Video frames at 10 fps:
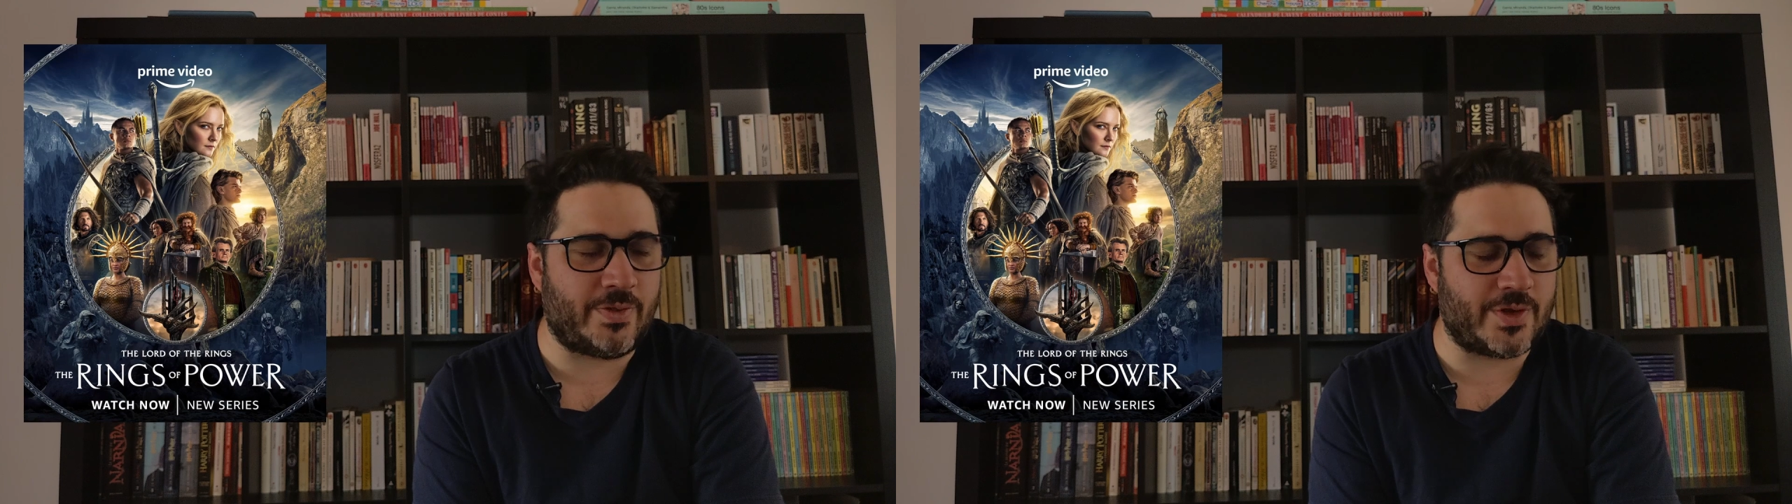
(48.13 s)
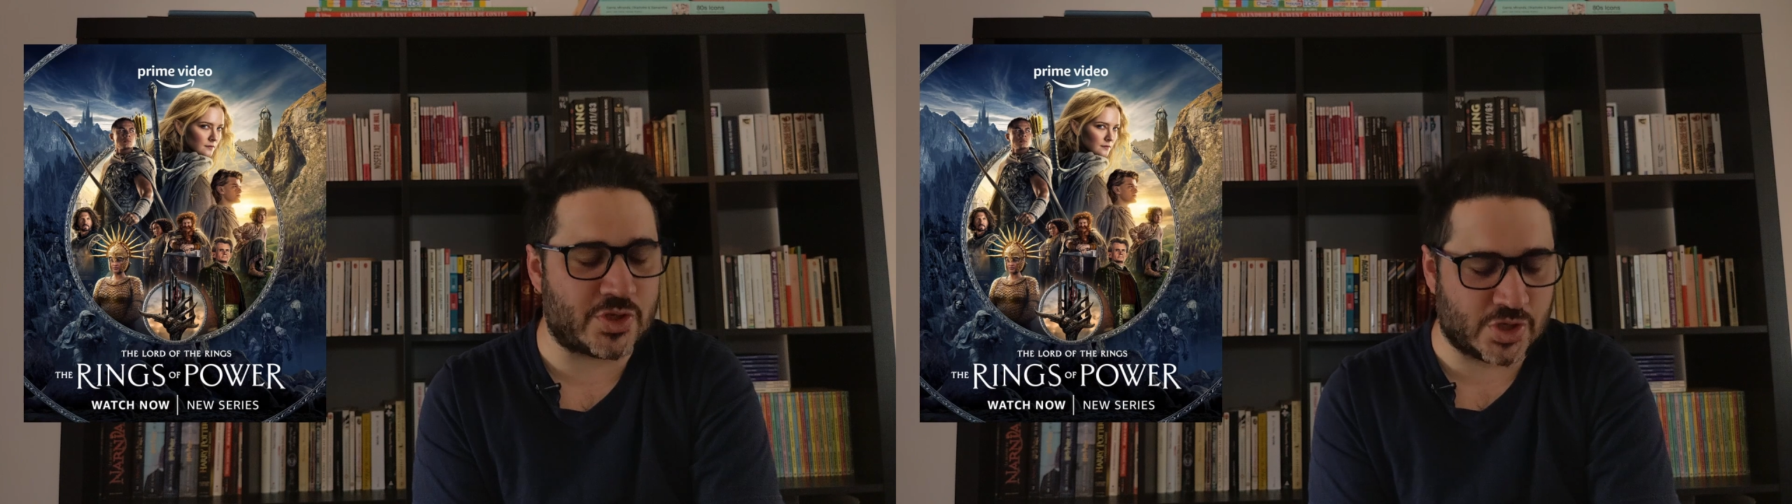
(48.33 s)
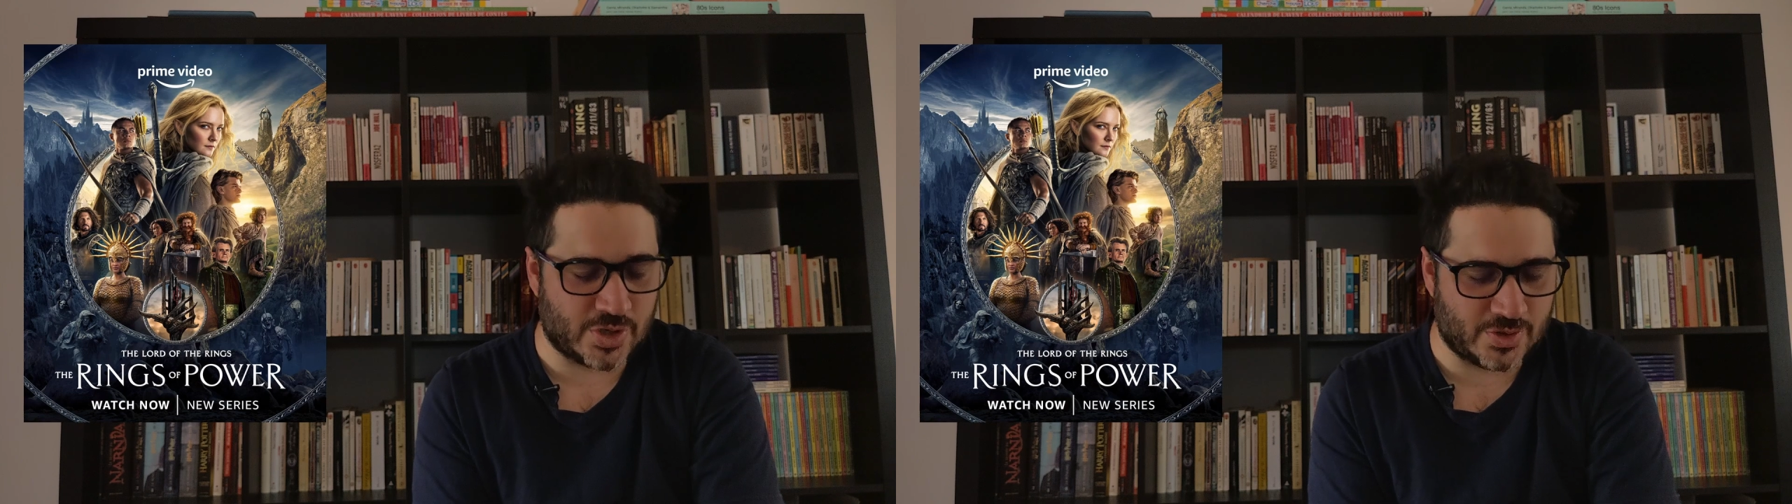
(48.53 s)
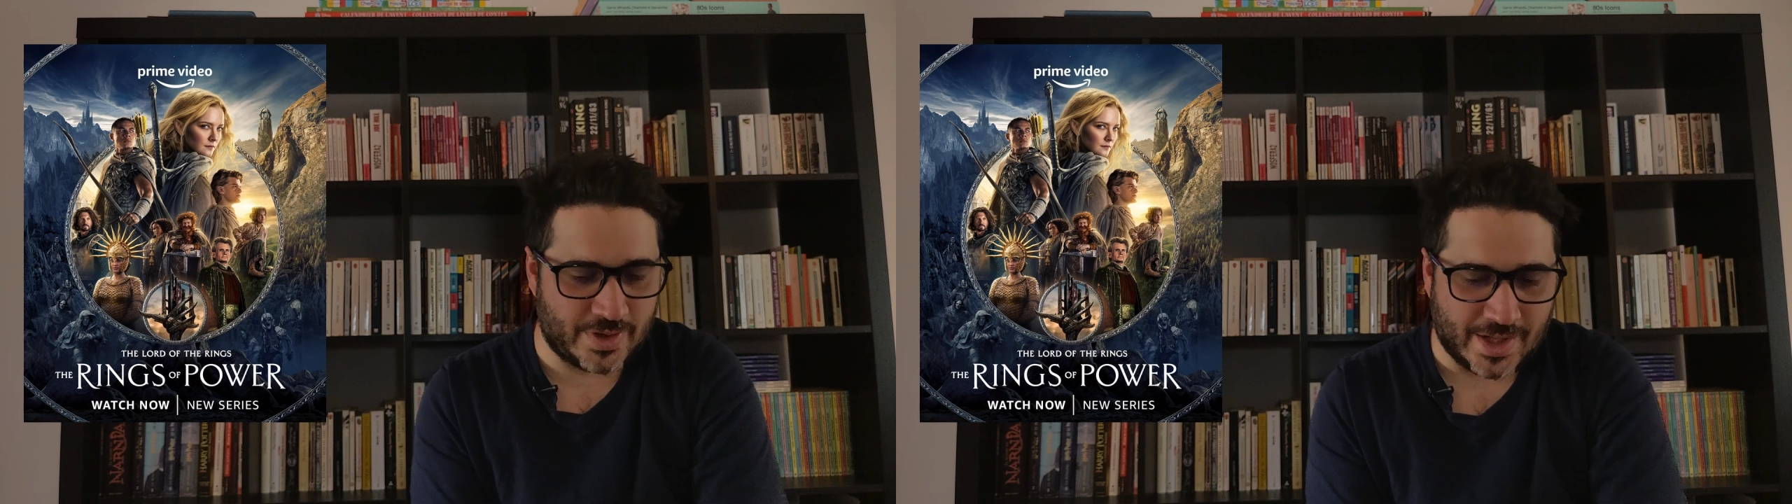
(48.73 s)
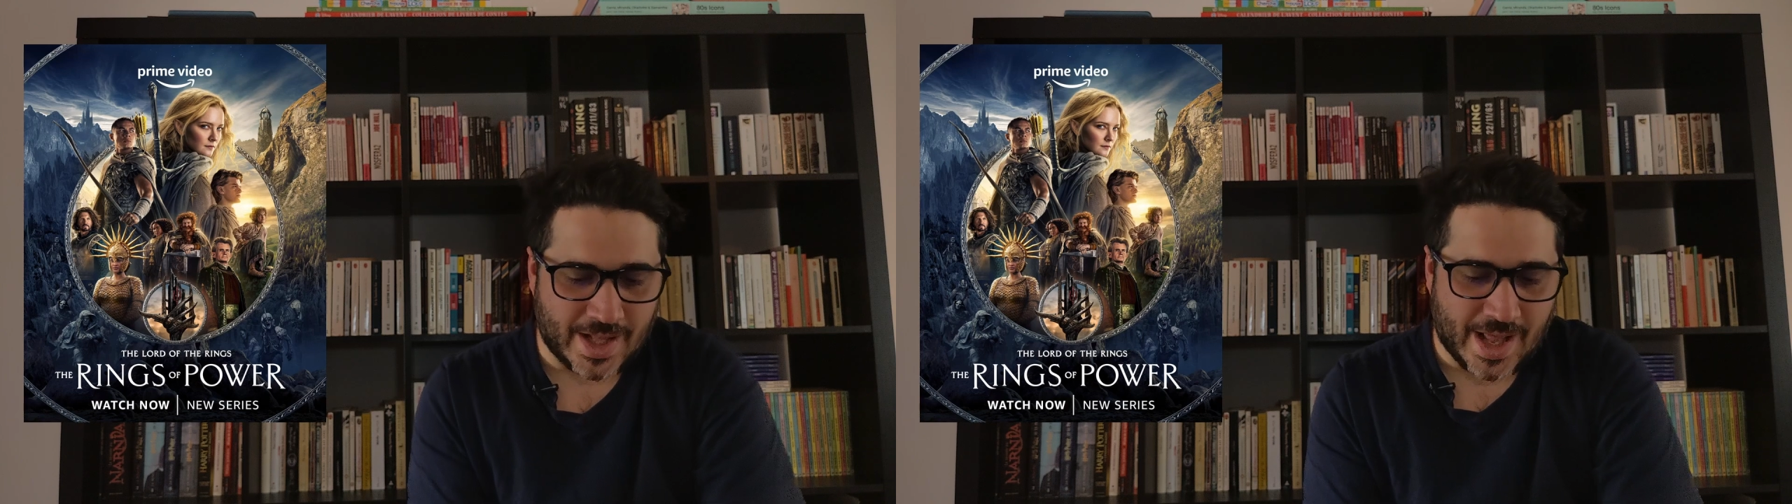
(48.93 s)
with the show
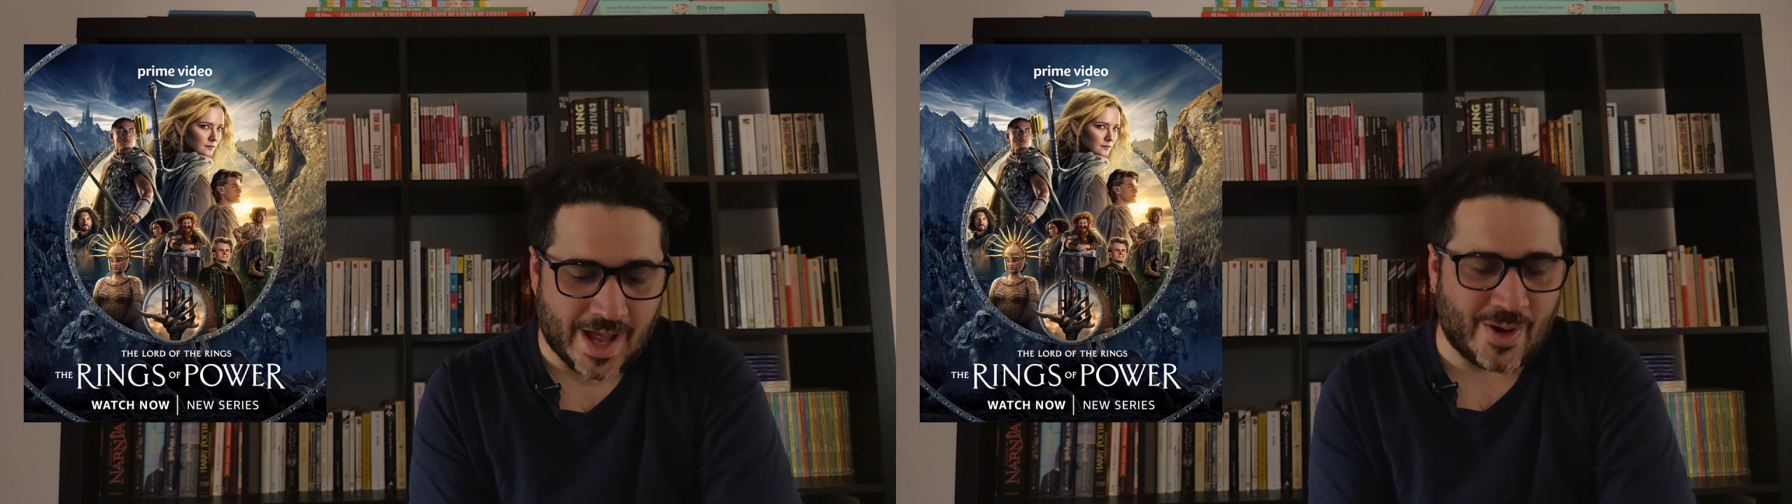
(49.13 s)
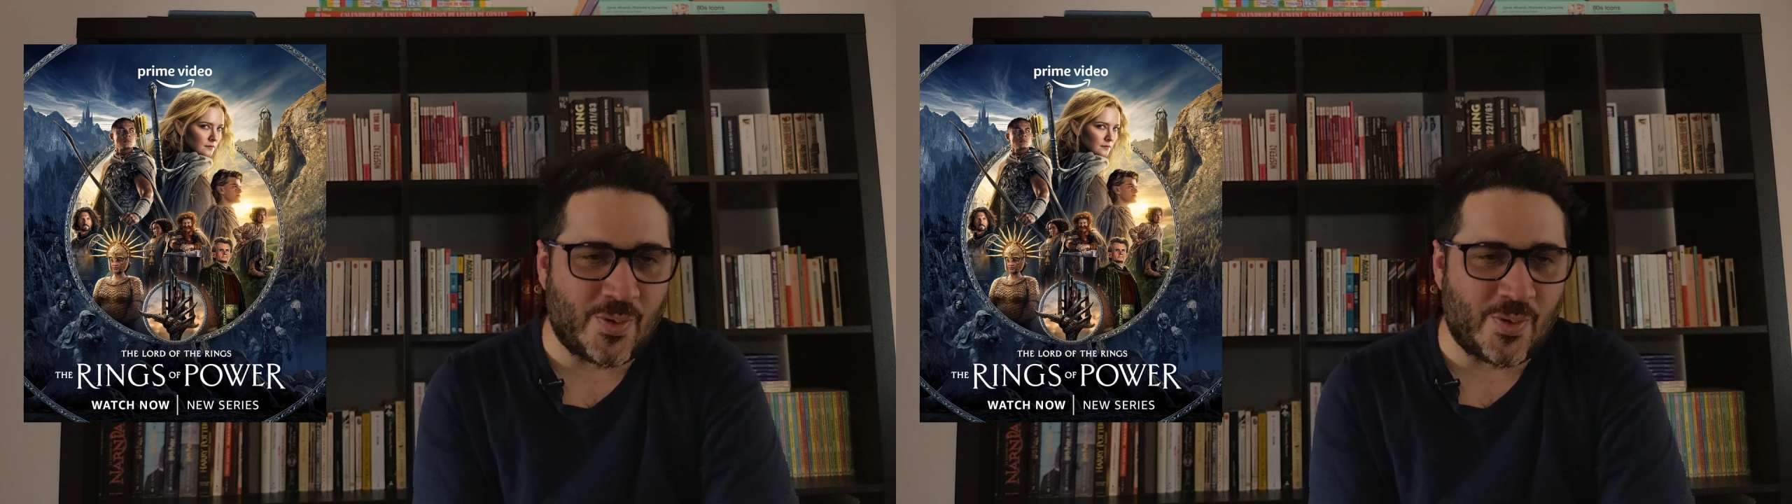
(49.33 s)
uh,